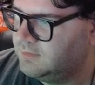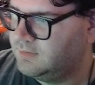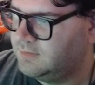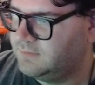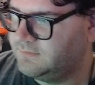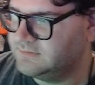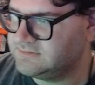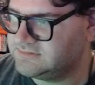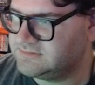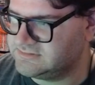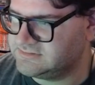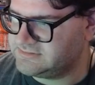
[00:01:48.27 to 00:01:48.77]

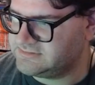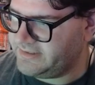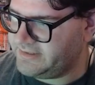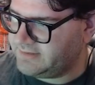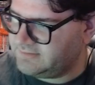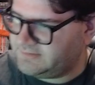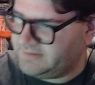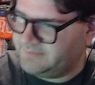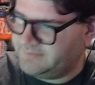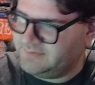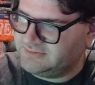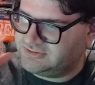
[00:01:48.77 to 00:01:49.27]
This is the second
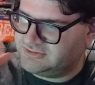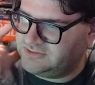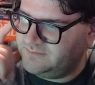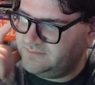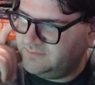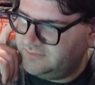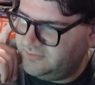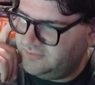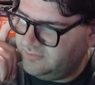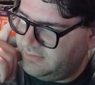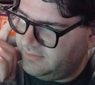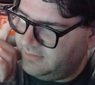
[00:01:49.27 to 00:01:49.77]
time that
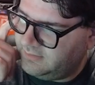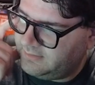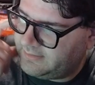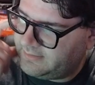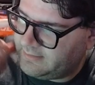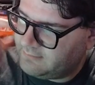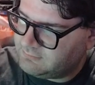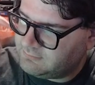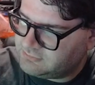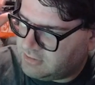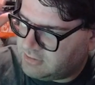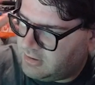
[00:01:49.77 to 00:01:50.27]
Scooby-Doo
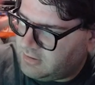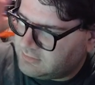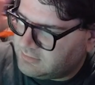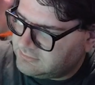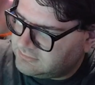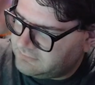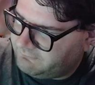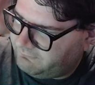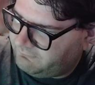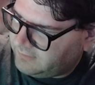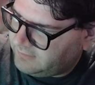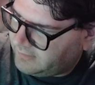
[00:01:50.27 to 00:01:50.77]
encounters a
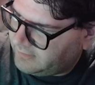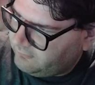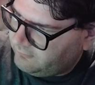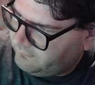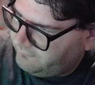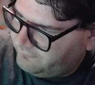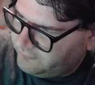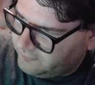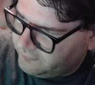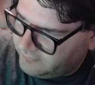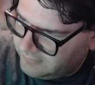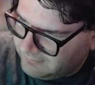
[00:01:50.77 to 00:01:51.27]
haunted
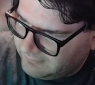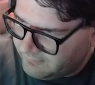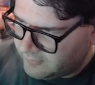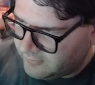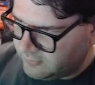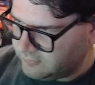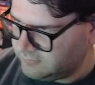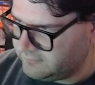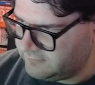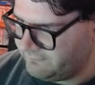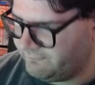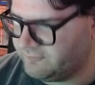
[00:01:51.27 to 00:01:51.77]
floating
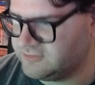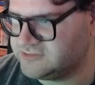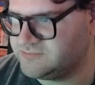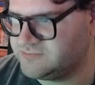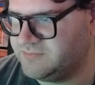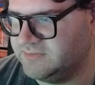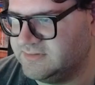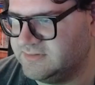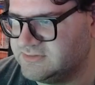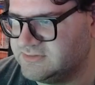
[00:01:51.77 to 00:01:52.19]
bone, the first being the